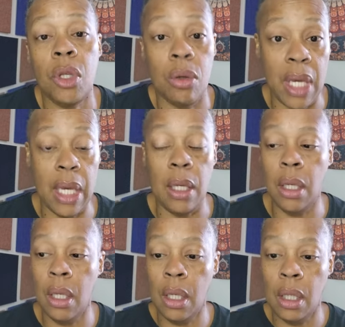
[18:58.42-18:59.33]
Okay?
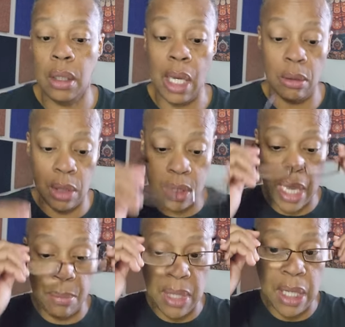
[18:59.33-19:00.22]
Now, does
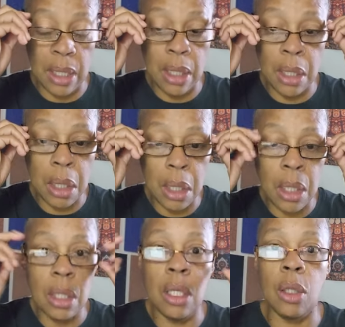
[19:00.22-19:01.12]
that mean
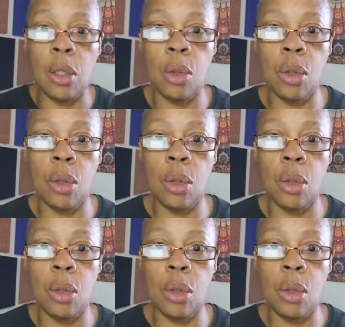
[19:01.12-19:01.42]
that